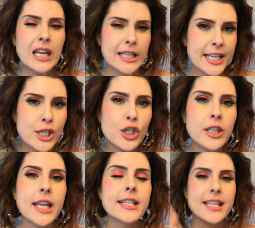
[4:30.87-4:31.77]

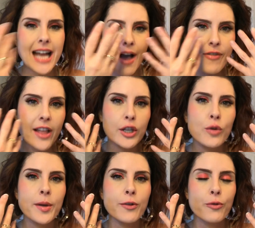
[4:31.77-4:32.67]
Initially did have that
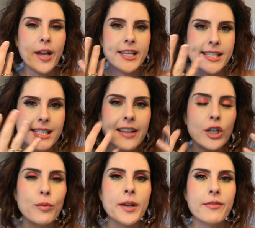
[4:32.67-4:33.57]
little bit of redness, that
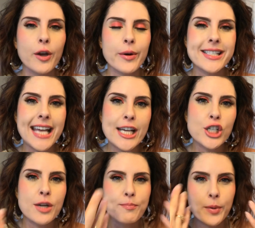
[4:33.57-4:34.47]
little bit of
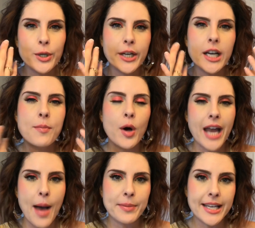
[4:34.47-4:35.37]
irritation, burning upon
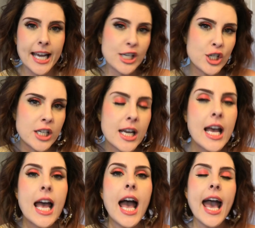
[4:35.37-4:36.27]
application.
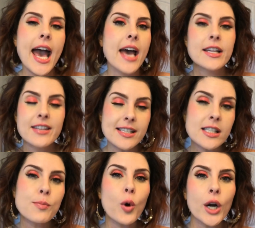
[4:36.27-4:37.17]
And this
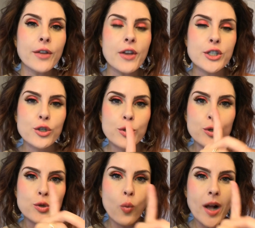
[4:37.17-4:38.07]
is a product that you
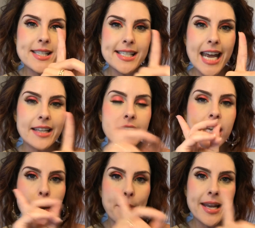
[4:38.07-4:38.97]
use once
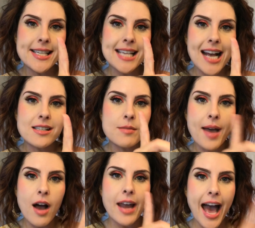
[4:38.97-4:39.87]
daily, a pea-sized
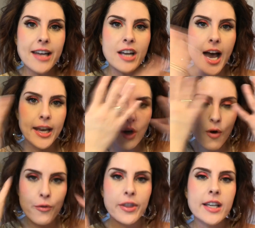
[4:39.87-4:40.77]
amount at night
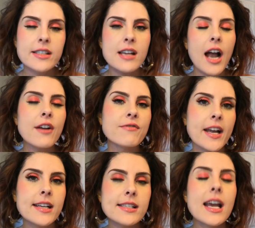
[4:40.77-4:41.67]
over the entire
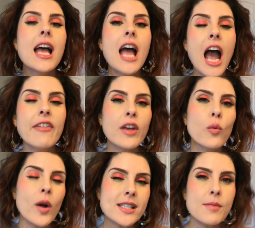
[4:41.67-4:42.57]
face. And
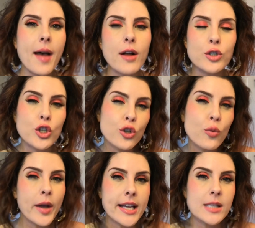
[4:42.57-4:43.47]
then once about
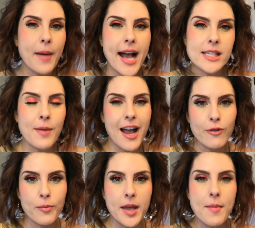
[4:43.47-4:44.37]
2 weeks passed by
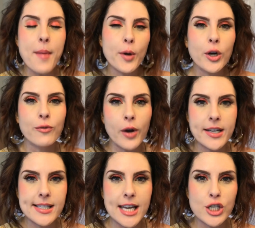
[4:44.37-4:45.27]
for me, my period of
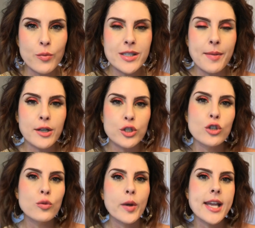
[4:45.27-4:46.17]
retinization was about
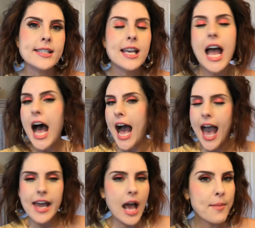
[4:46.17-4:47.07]
2 weeks. I
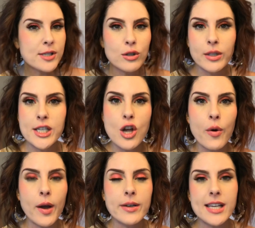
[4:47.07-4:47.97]
had absolutely
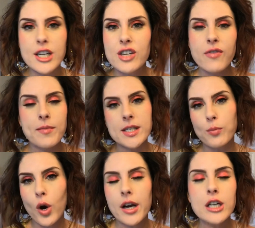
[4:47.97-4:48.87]
no irritation from this
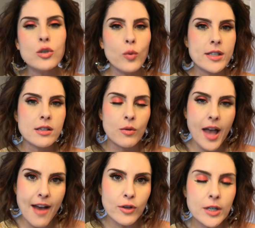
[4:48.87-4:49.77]
product
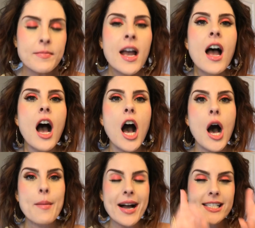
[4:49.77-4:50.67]
whatsoever.
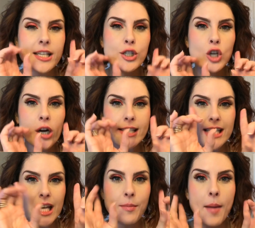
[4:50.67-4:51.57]
I did start
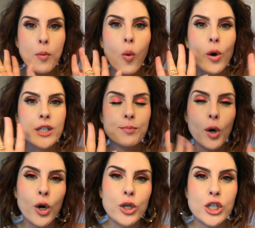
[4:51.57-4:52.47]
seeing my pores
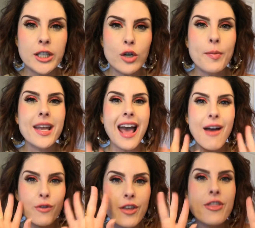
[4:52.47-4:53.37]
purge a little bit.
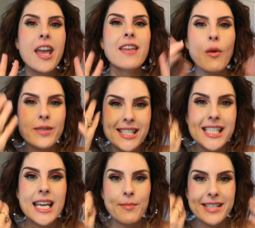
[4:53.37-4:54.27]
Everything that was
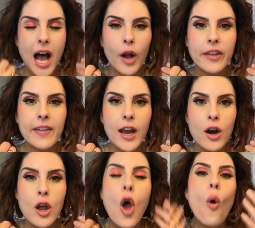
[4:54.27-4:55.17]
deep down in
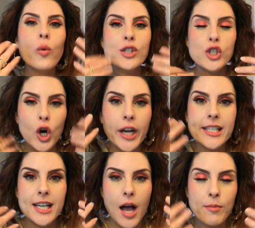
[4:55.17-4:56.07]
there was
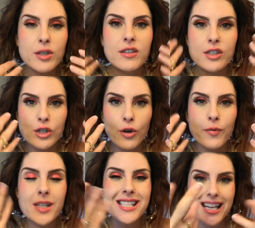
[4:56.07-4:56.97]
starting to come to the
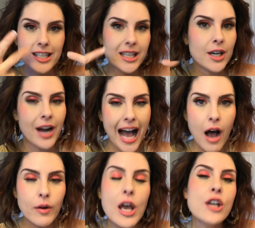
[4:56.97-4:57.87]
surface and clear
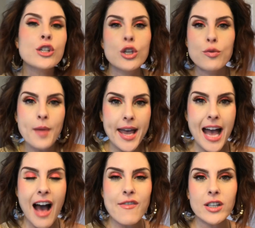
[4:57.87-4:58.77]
out. So you may
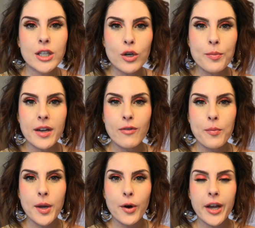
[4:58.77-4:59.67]
have a little bit of a
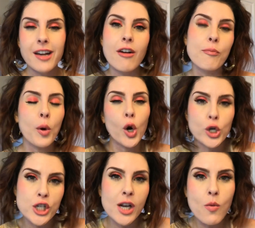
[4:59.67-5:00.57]
period of
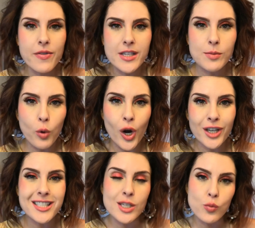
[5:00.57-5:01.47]
purging with this
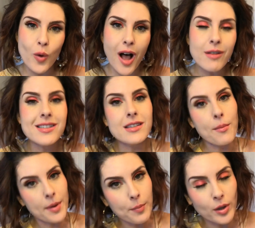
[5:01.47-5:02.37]
product as well.
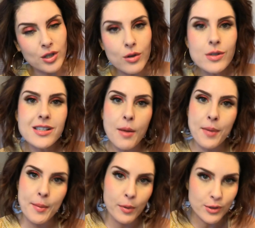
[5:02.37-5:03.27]
Some people do, some
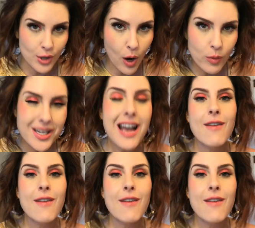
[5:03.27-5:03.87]
people don't.